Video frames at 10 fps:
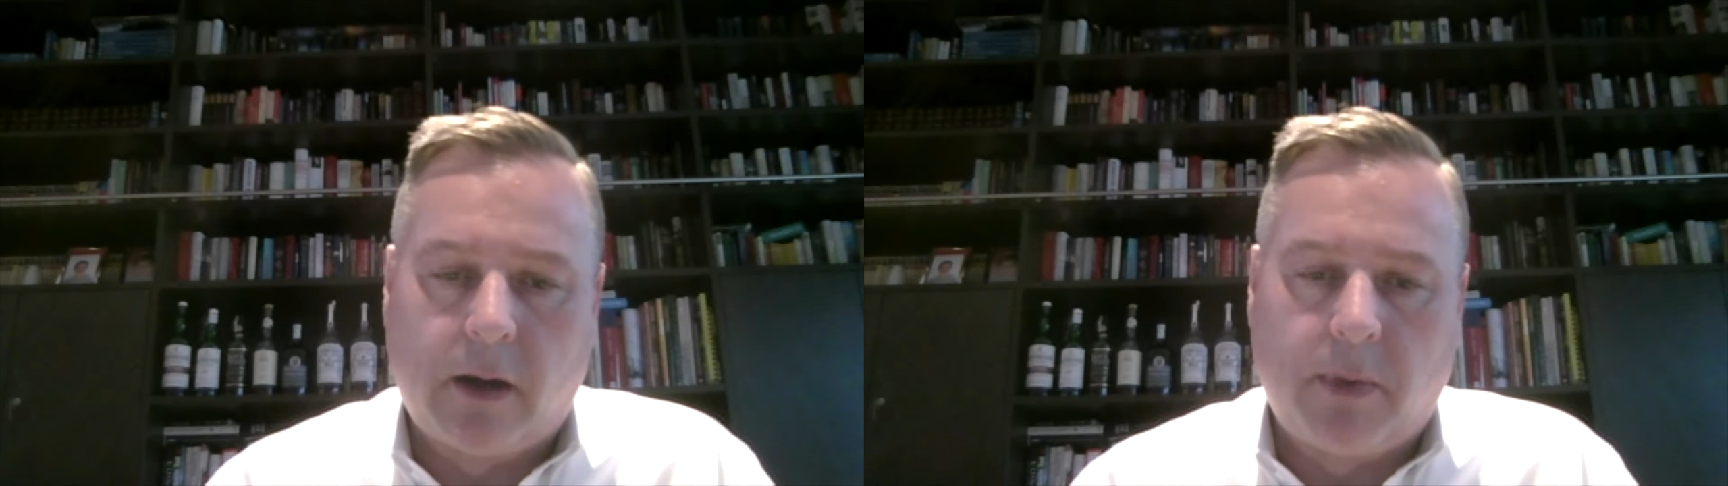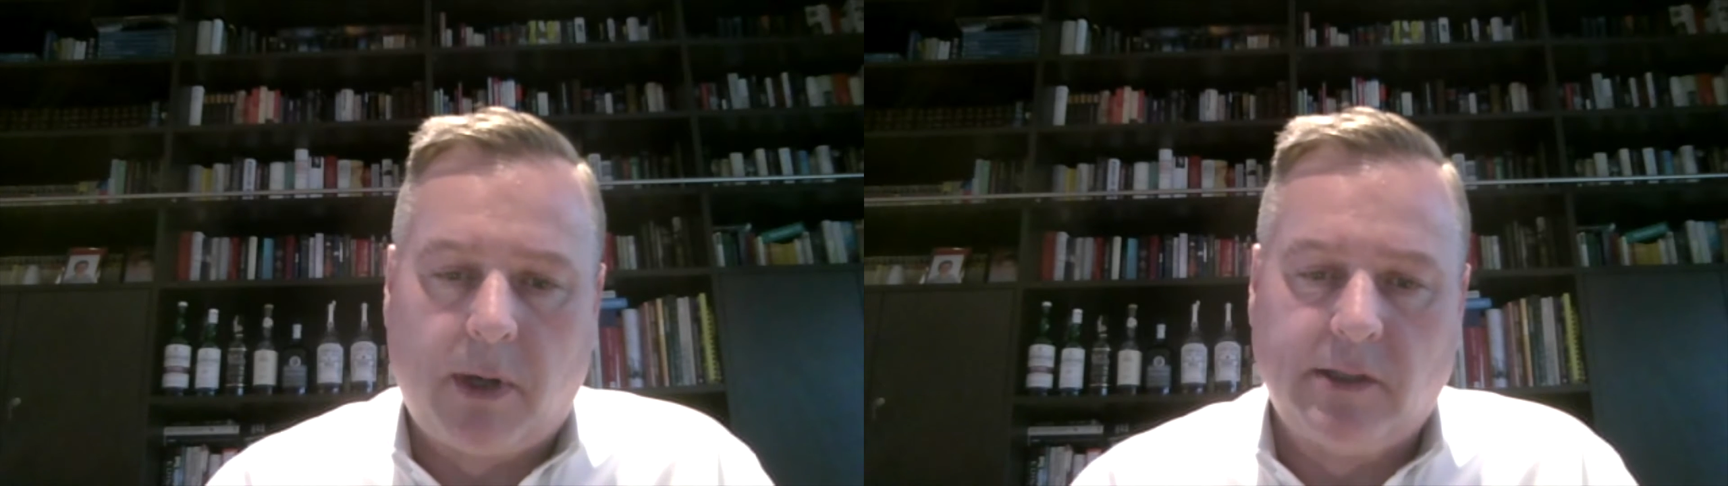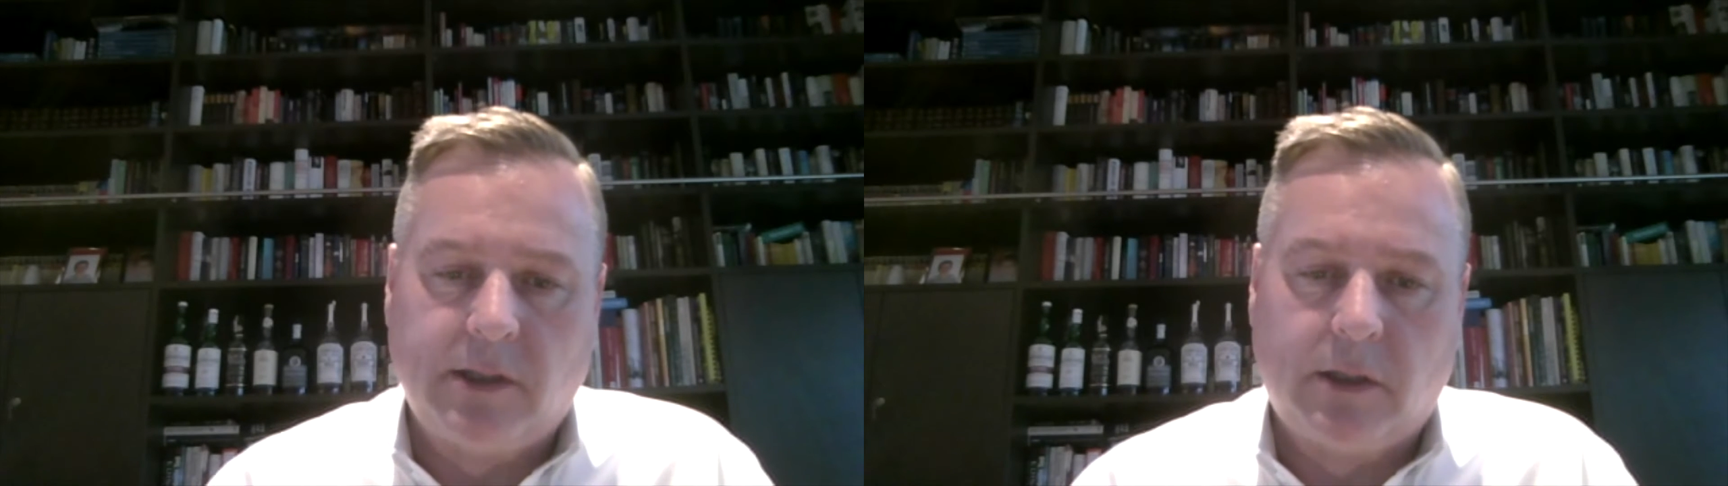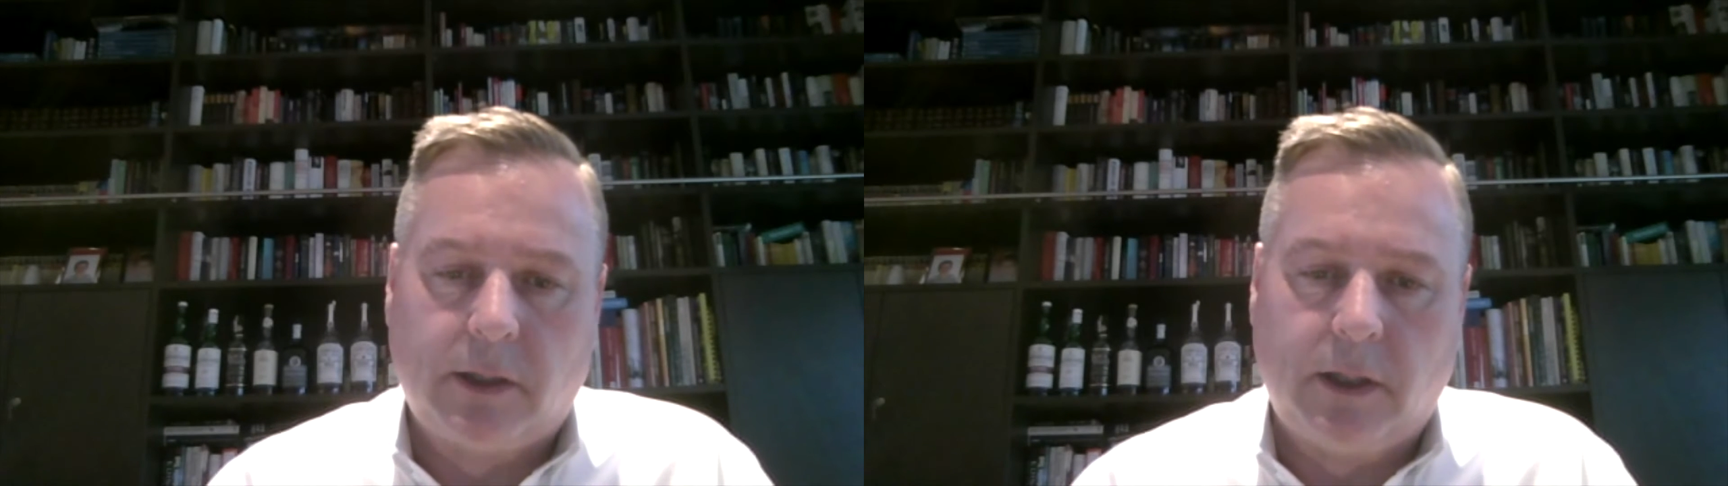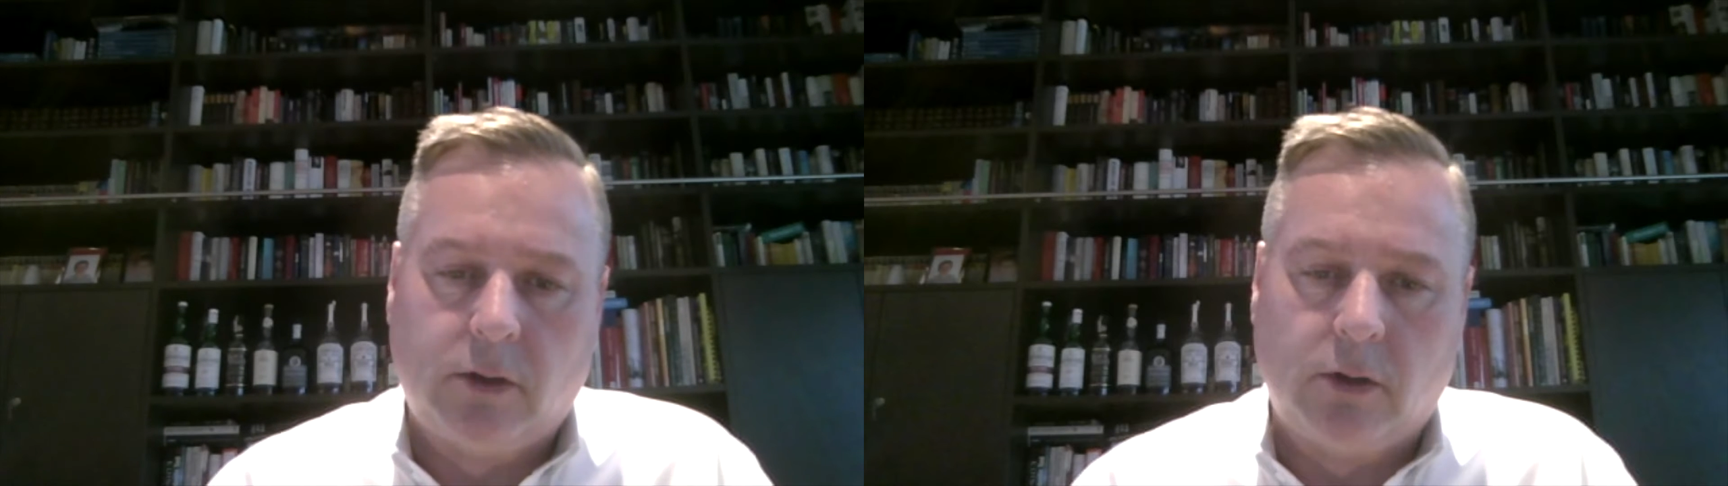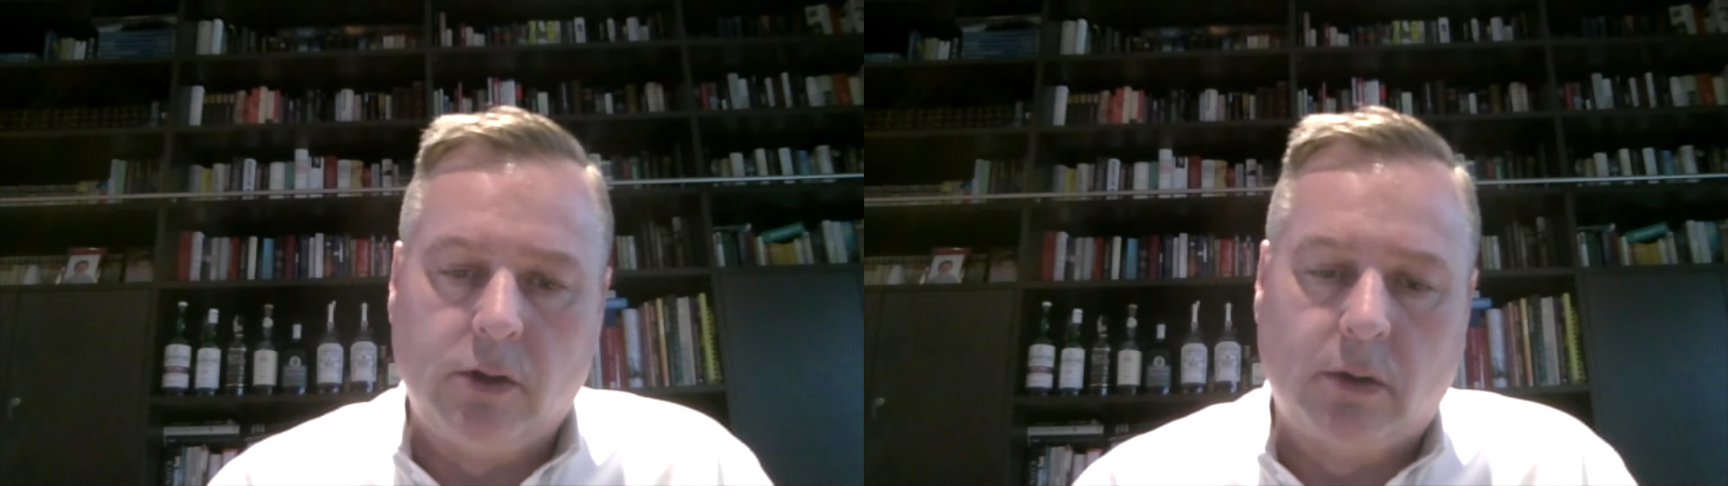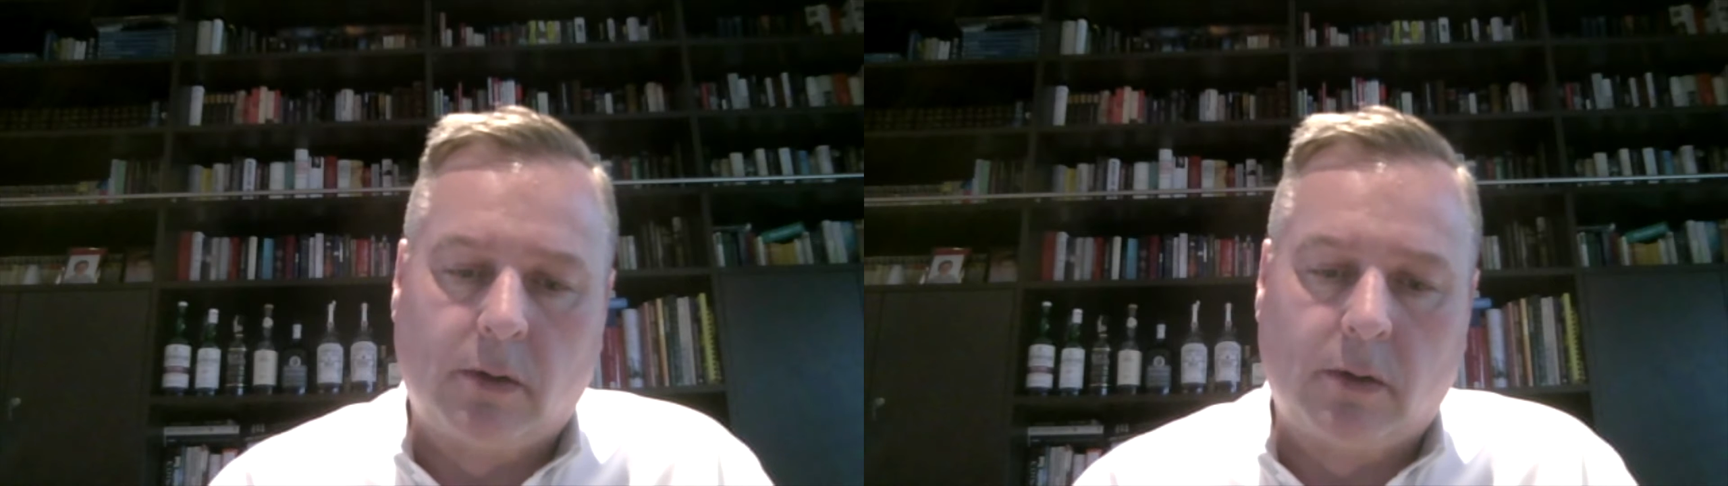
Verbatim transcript: basically Contour